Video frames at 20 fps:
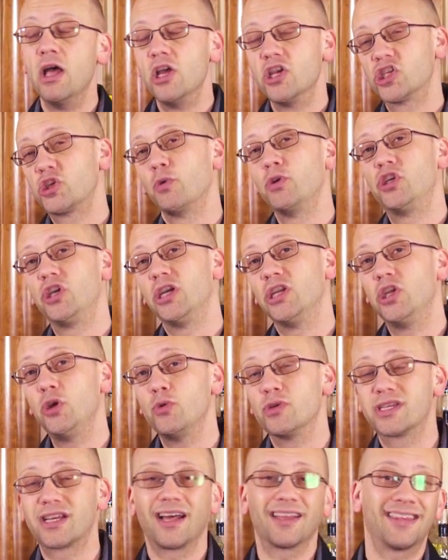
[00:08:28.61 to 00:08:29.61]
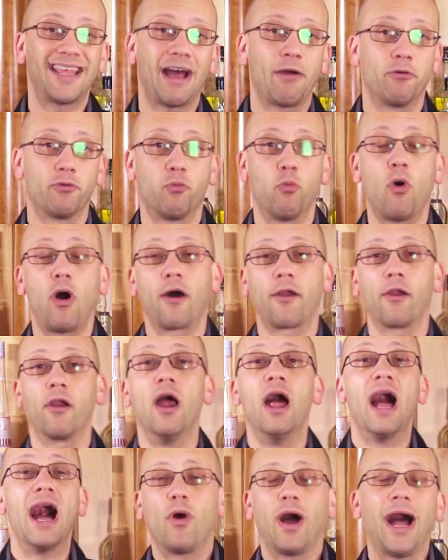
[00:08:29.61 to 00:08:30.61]
So what you could do is cut that with water.
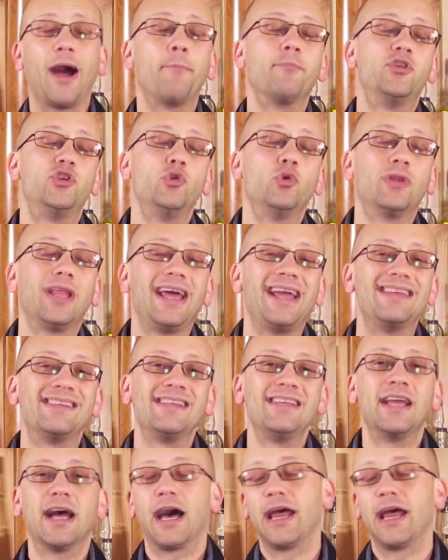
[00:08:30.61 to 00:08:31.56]
I'm too lazy.